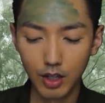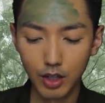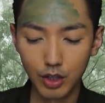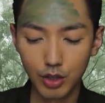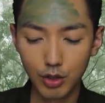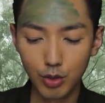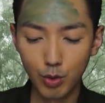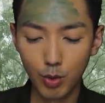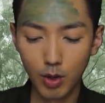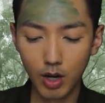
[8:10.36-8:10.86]

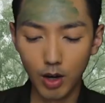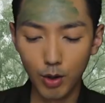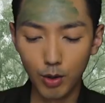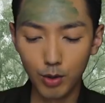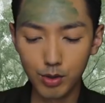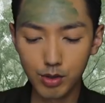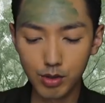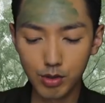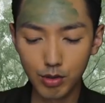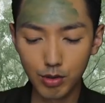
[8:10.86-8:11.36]
you are
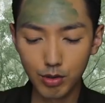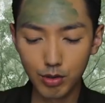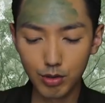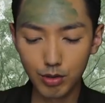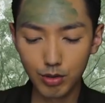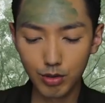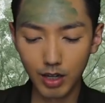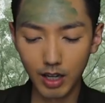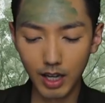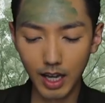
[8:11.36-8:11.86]

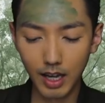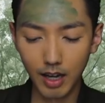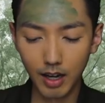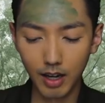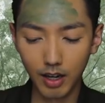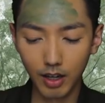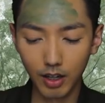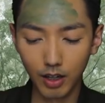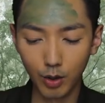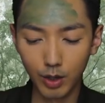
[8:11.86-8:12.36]
also
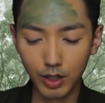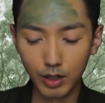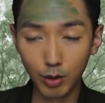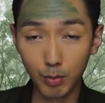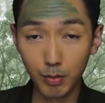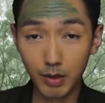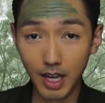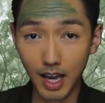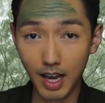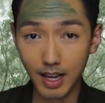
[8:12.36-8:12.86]
going to
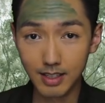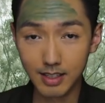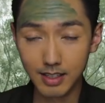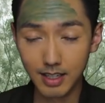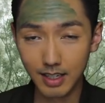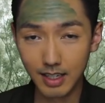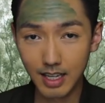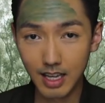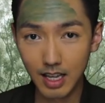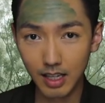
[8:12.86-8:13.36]
be
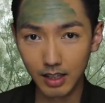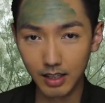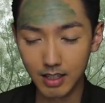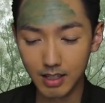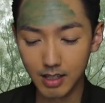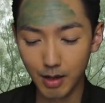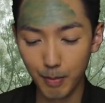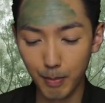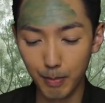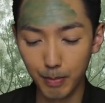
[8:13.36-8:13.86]
accidentally hitting
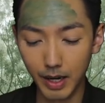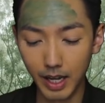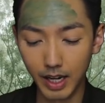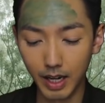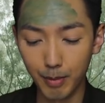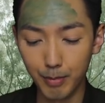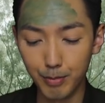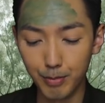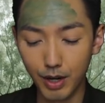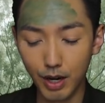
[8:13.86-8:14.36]
some black
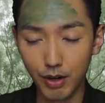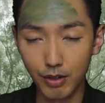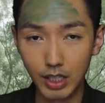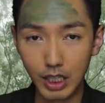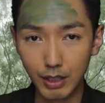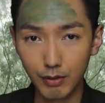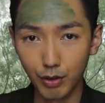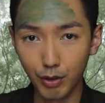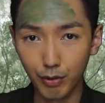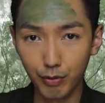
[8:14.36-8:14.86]
and brown
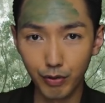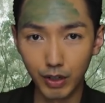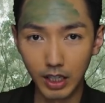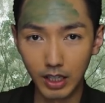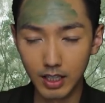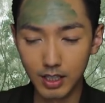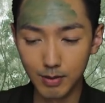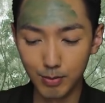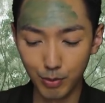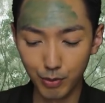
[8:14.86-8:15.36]
if your
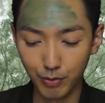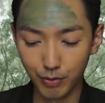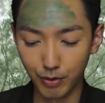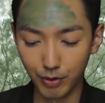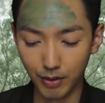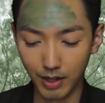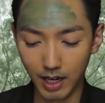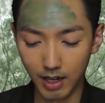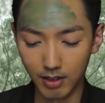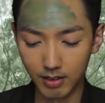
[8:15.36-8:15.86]
fingers move
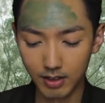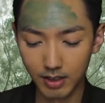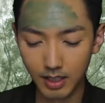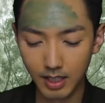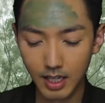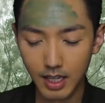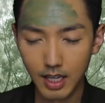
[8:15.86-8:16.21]
around.